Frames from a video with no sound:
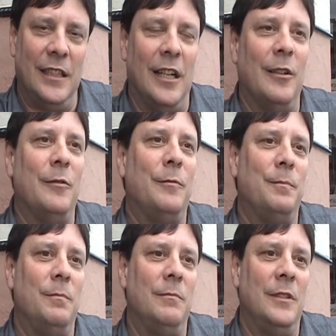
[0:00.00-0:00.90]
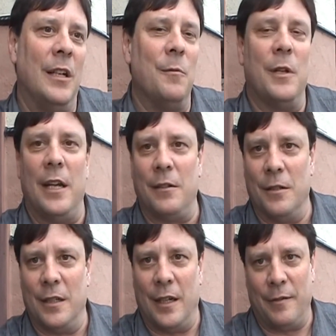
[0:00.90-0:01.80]
I've done what I
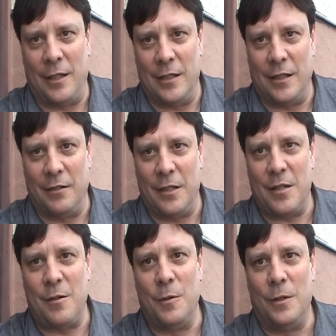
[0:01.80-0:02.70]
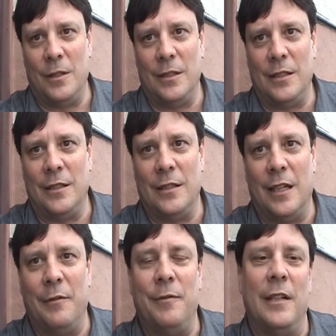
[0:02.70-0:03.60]
could. I volunteer at the school,
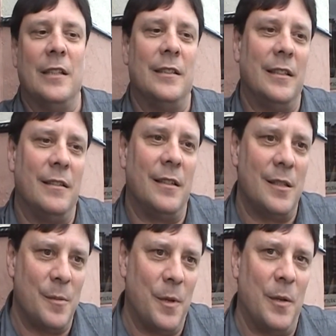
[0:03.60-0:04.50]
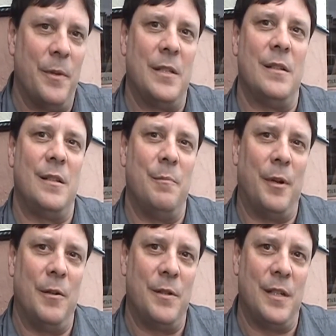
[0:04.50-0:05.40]
I volunteered at the Small Business
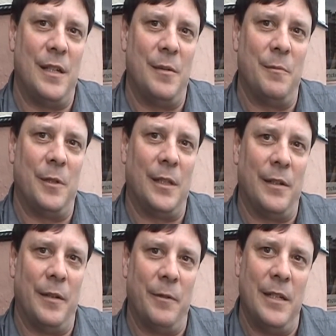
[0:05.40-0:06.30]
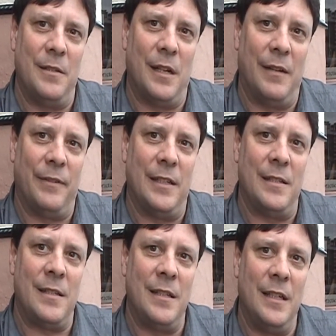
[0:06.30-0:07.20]
Symposium with Larry Reid's
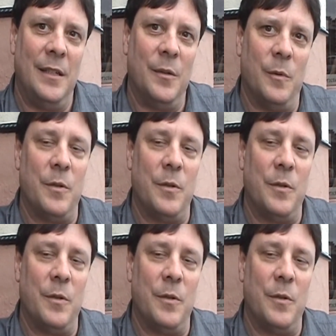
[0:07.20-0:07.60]
office, mm -hmm.